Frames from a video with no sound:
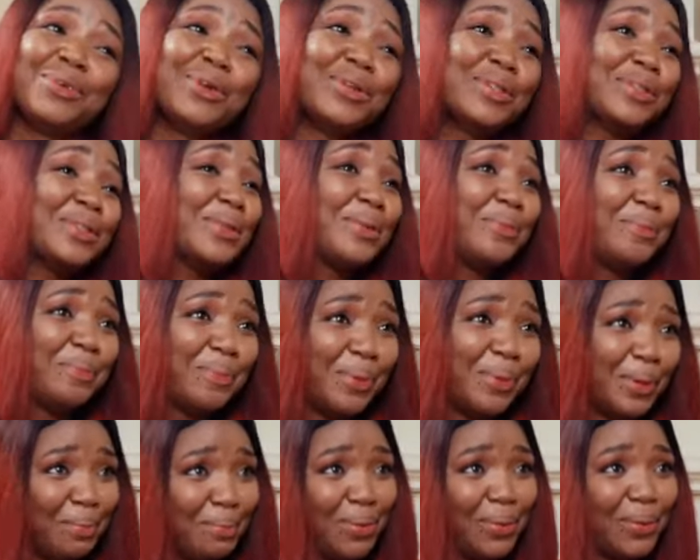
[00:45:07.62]
But I'm not
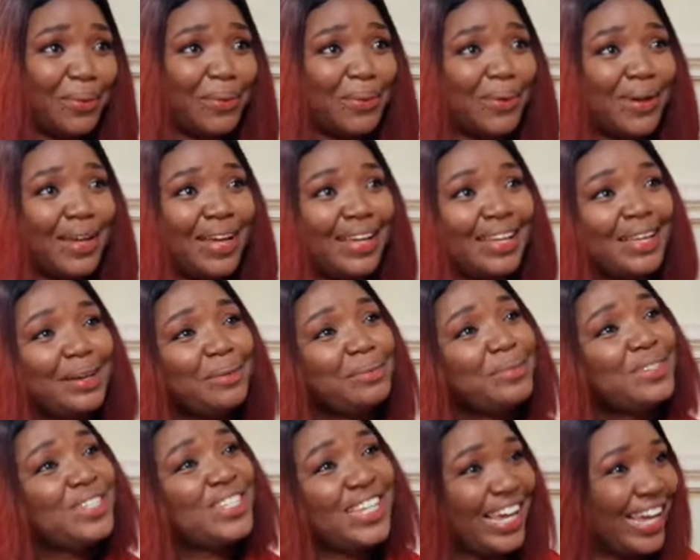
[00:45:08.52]
some people.
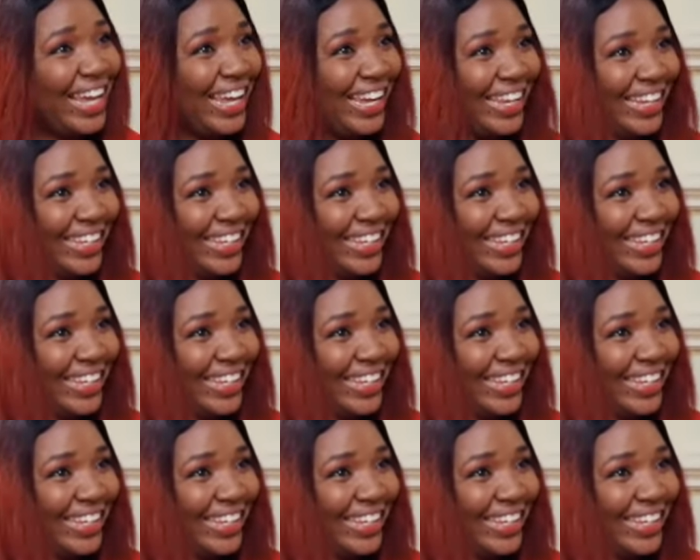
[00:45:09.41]
I am